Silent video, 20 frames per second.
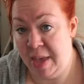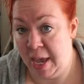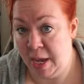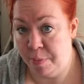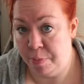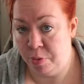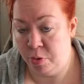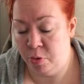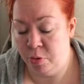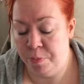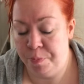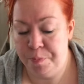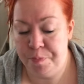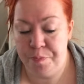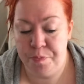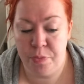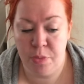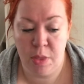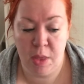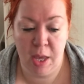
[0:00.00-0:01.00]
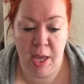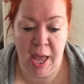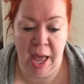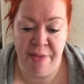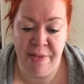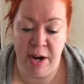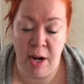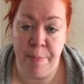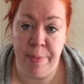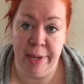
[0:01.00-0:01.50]
the April,
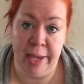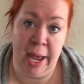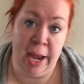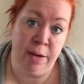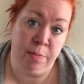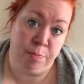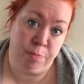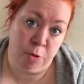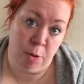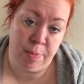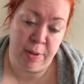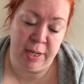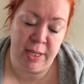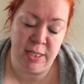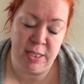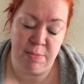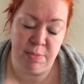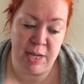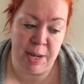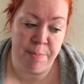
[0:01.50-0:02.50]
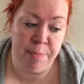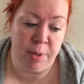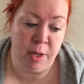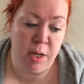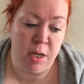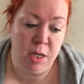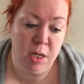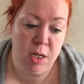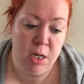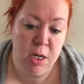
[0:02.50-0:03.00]
and then I began properly in
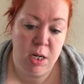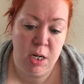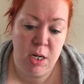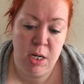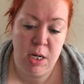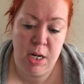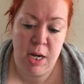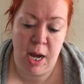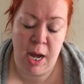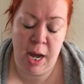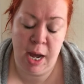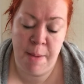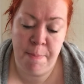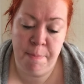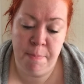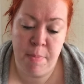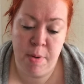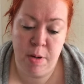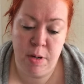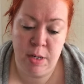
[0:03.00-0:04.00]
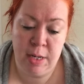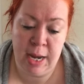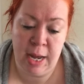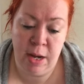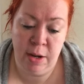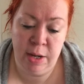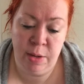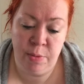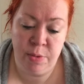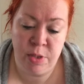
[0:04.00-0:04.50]
September.
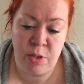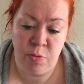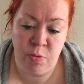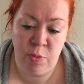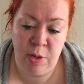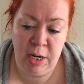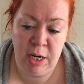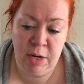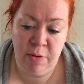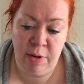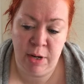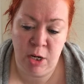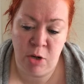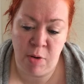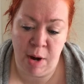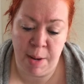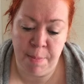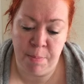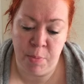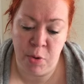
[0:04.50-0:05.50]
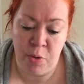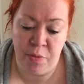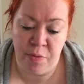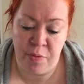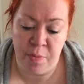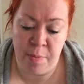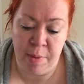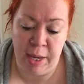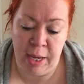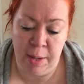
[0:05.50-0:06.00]
Now, it was a really, really great move
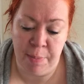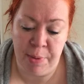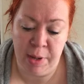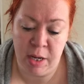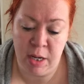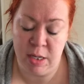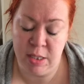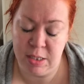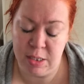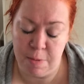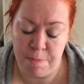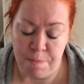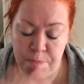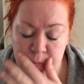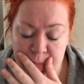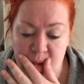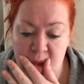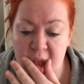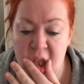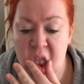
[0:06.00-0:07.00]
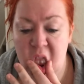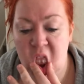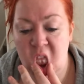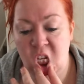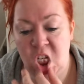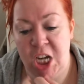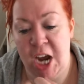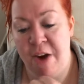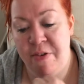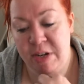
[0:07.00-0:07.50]
for me because
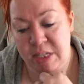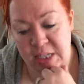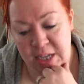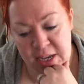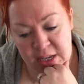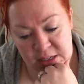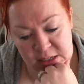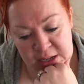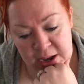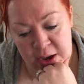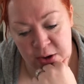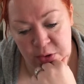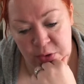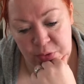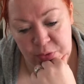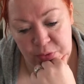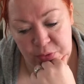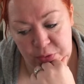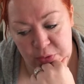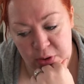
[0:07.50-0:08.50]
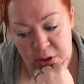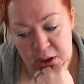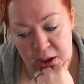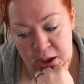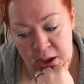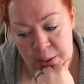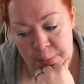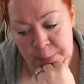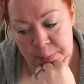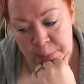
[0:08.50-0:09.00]
the charity itself
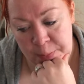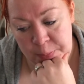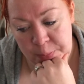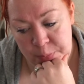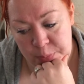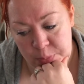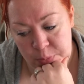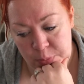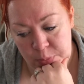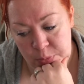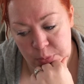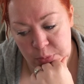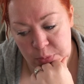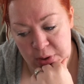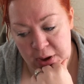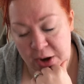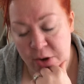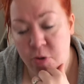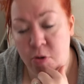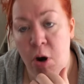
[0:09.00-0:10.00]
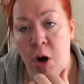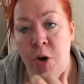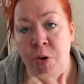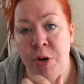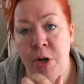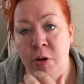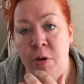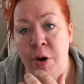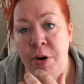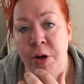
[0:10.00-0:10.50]
had grown
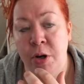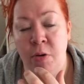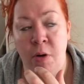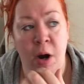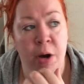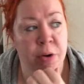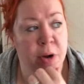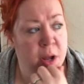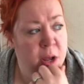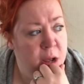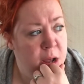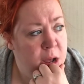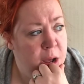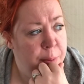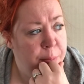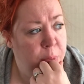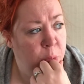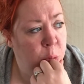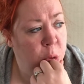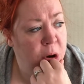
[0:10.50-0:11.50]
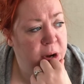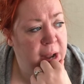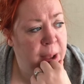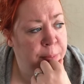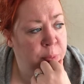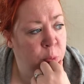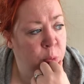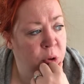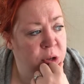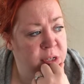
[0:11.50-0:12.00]
and grown and grown. But what
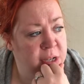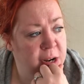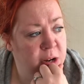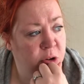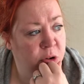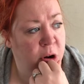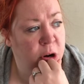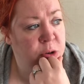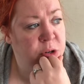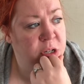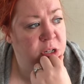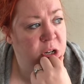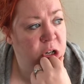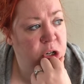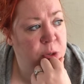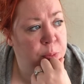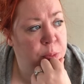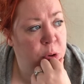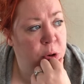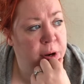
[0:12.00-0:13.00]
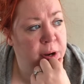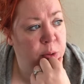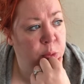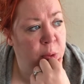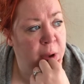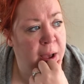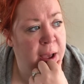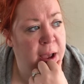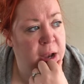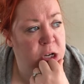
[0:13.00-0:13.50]
happened was it had grown to such a point
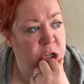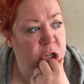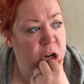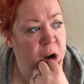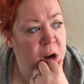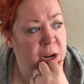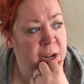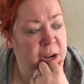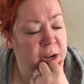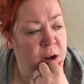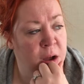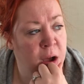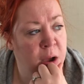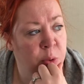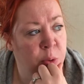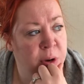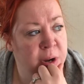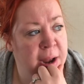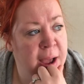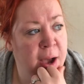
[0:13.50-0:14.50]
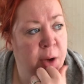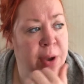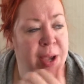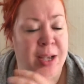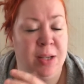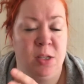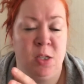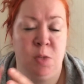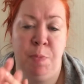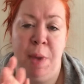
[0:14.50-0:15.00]
where Charlie and I were now
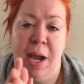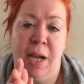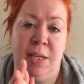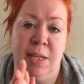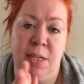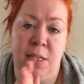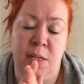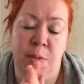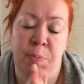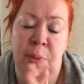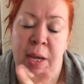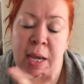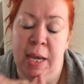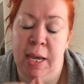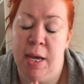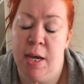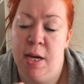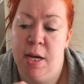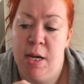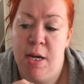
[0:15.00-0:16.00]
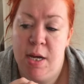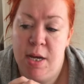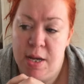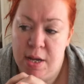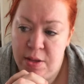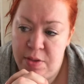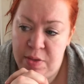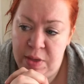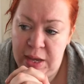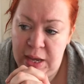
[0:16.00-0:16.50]
expected to be
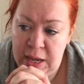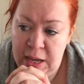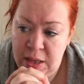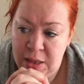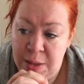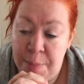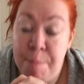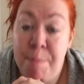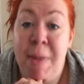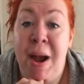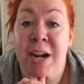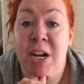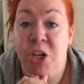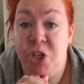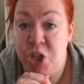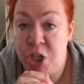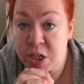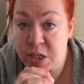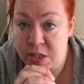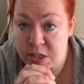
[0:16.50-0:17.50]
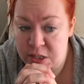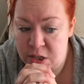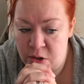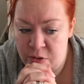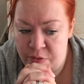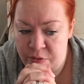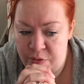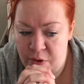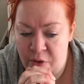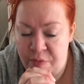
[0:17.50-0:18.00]
the managers
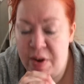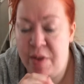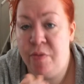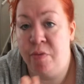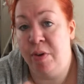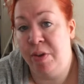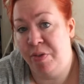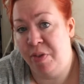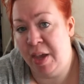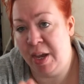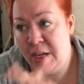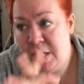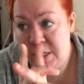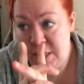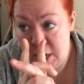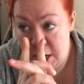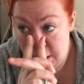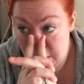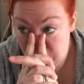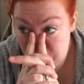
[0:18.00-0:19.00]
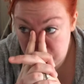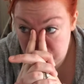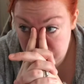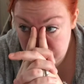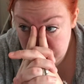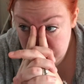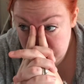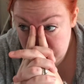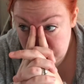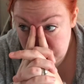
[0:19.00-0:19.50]
of everything. So
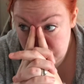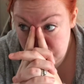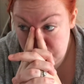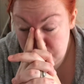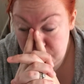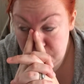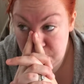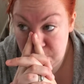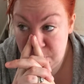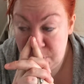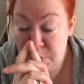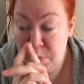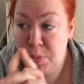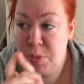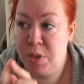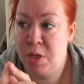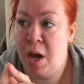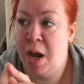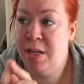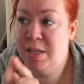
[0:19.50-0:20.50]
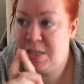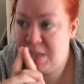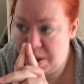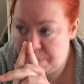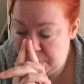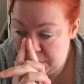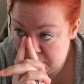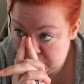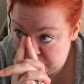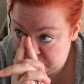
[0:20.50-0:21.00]

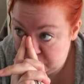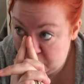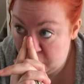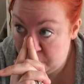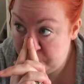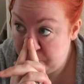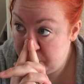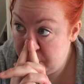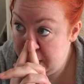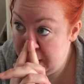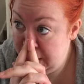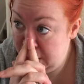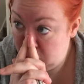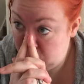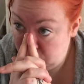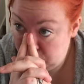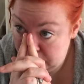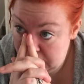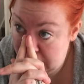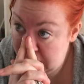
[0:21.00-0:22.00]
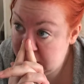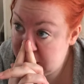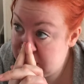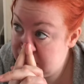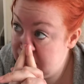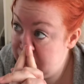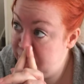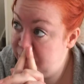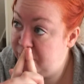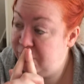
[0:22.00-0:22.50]
sidestepping from a
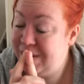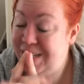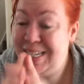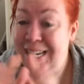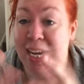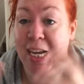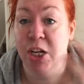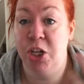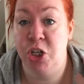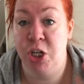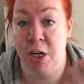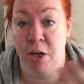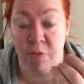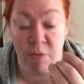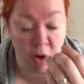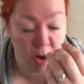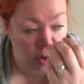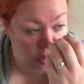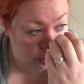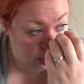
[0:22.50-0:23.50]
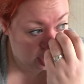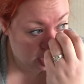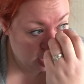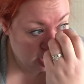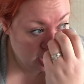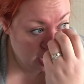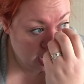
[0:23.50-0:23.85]
creative teaching role